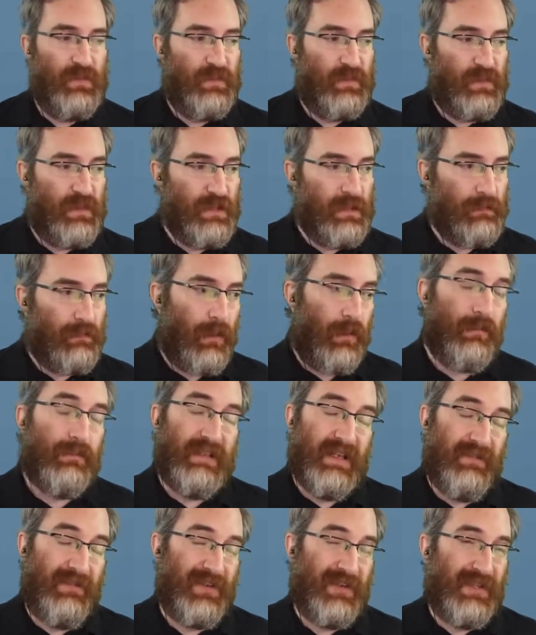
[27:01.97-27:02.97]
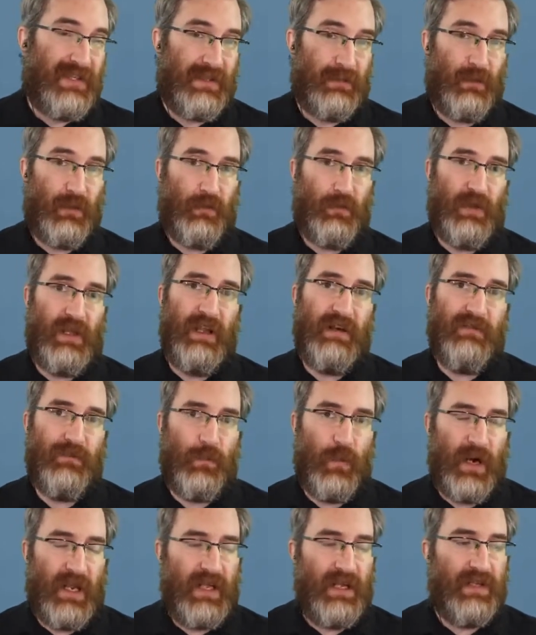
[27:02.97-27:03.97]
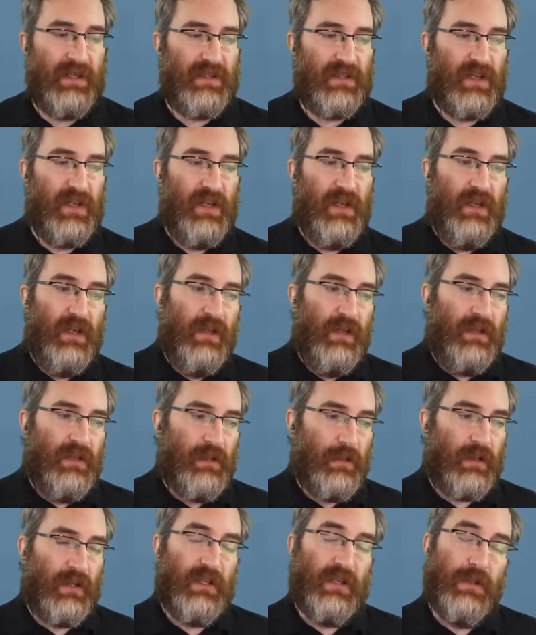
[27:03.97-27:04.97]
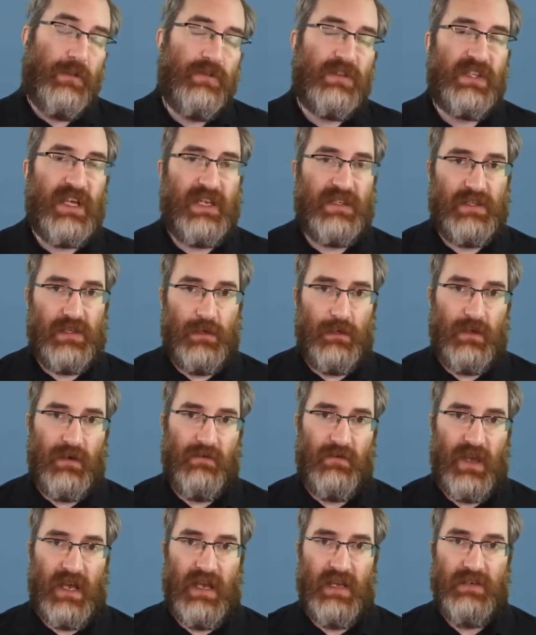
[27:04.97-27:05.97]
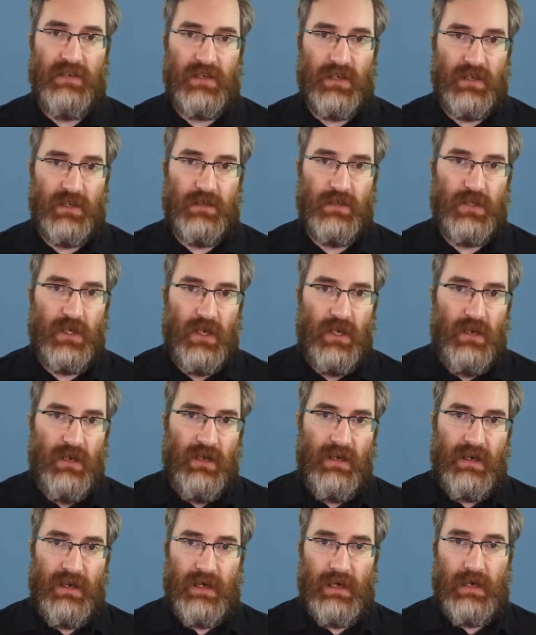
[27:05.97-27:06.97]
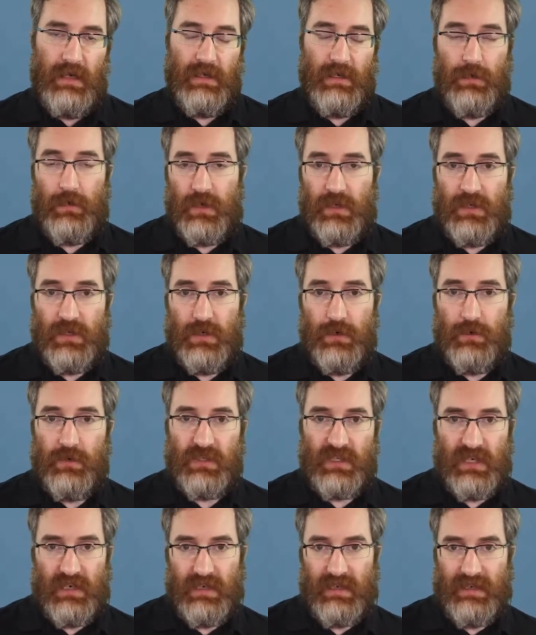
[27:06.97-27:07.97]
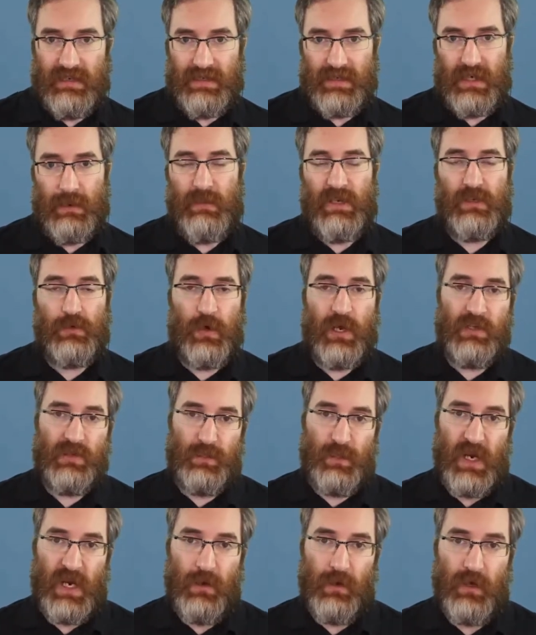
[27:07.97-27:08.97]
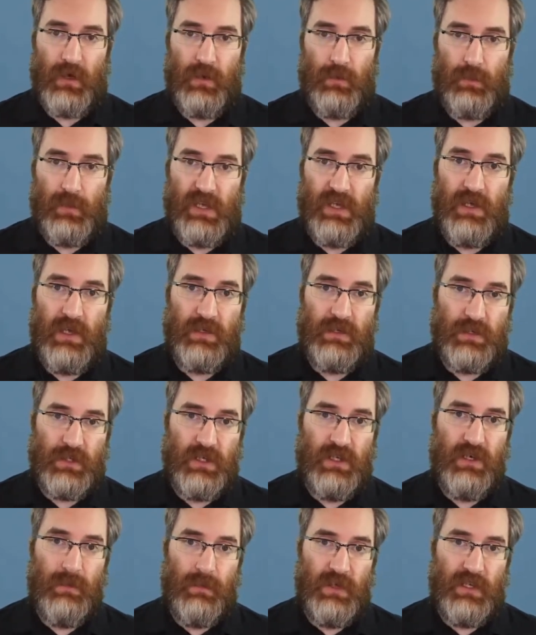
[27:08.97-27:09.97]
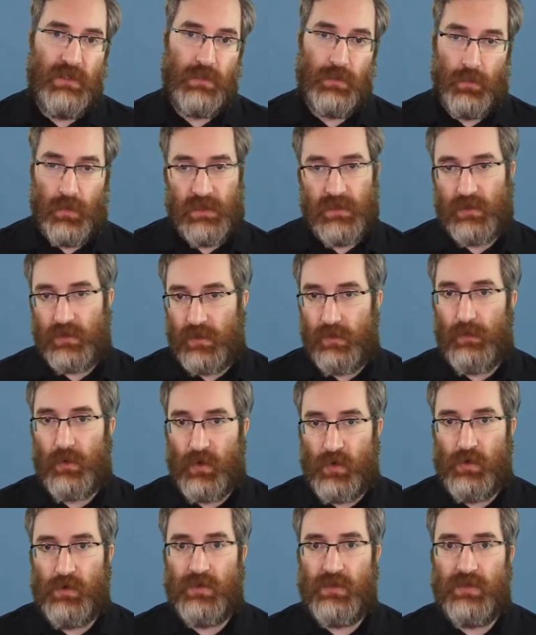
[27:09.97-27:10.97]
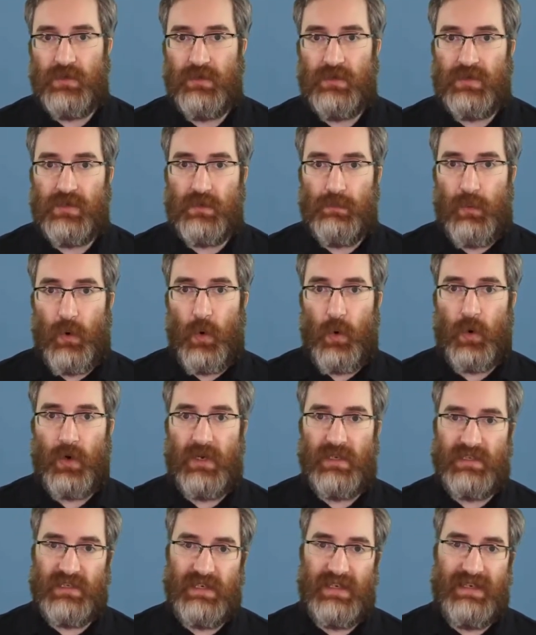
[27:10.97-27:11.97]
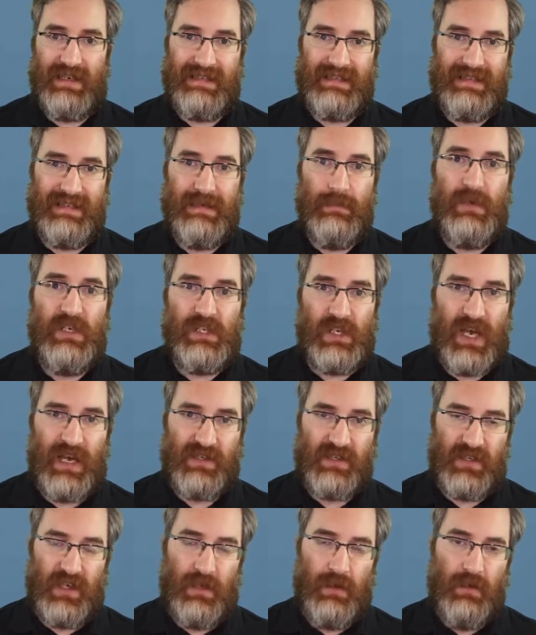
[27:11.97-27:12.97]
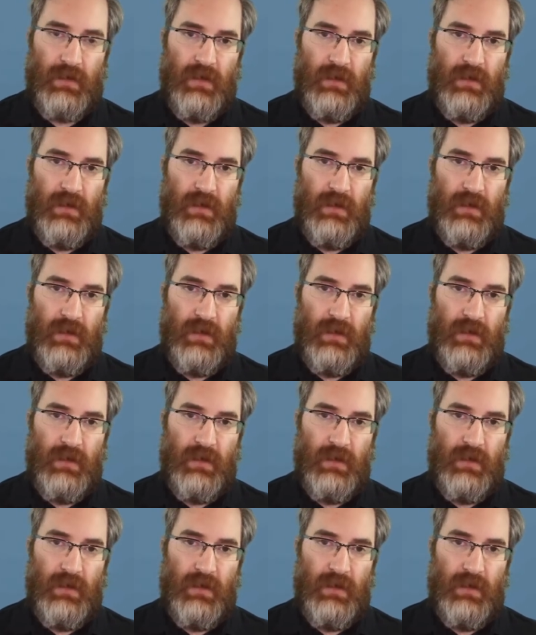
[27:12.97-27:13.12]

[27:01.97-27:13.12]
there are definitely some creative ways you can use that to your advantage. You could use a semi-transparent PNG image, which the Pearls support as an image asset,